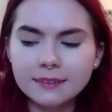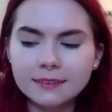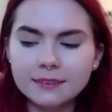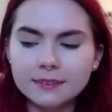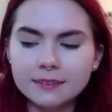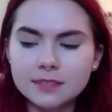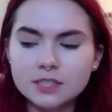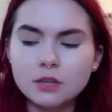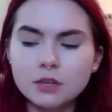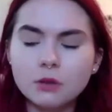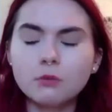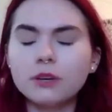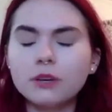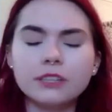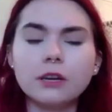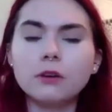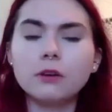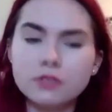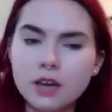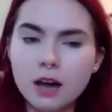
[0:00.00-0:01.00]
so we
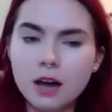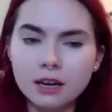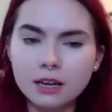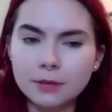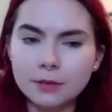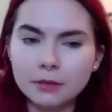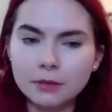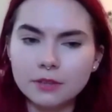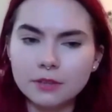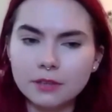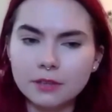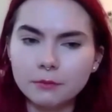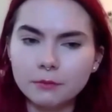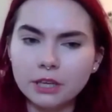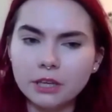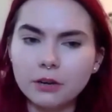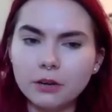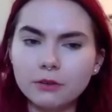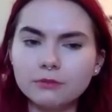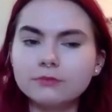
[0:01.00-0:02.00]
don't talk about them, we
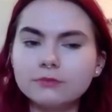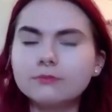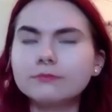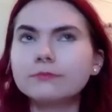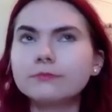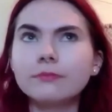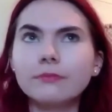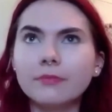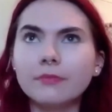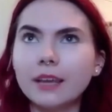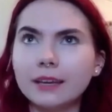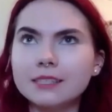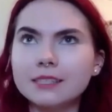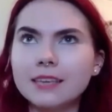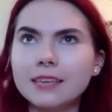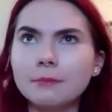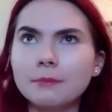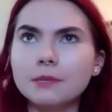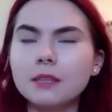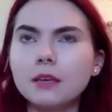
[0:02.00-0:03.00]
don't
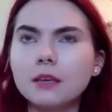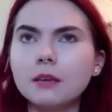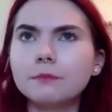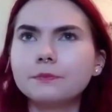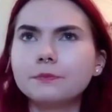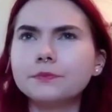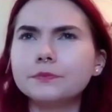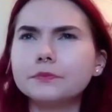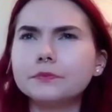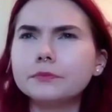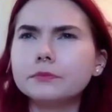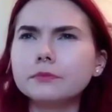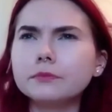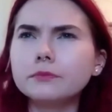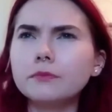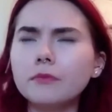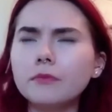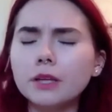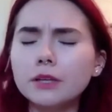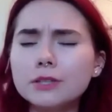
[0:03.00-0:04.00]
accept them.
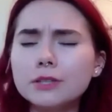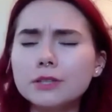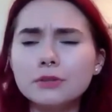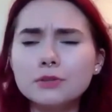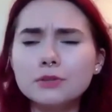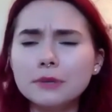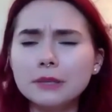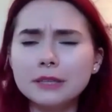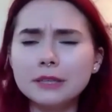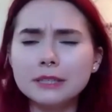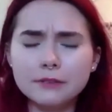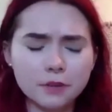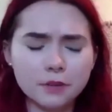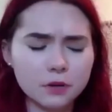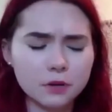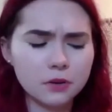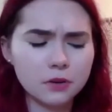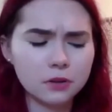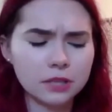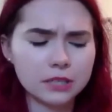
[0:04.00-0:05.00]
So it was really
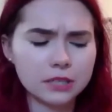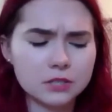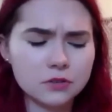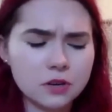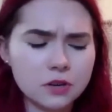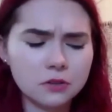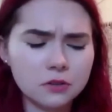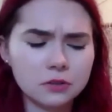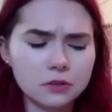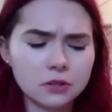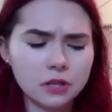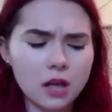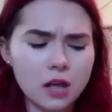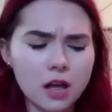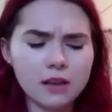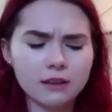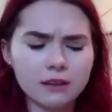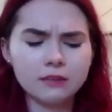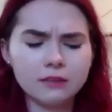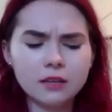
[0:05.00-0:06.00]
difficult. I struggled a
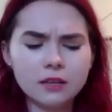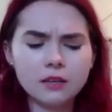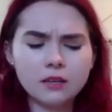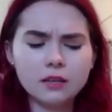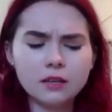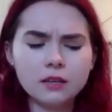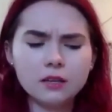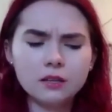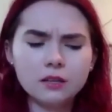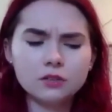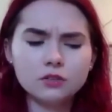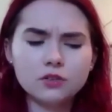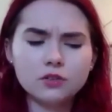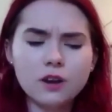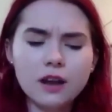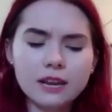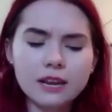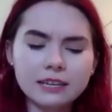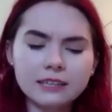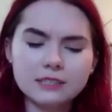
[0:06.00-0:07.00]
lot
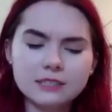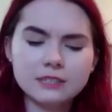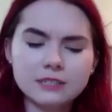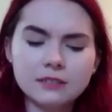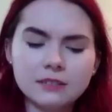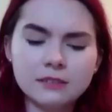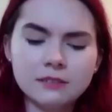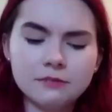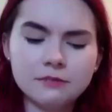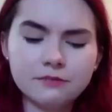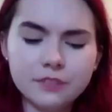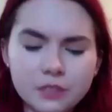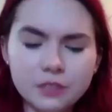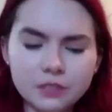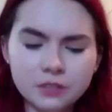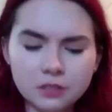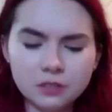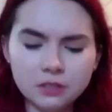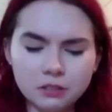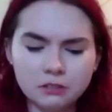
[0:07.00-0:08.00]
trying to
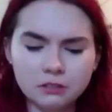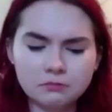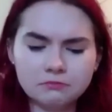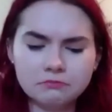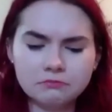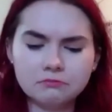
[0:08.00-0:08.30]
feel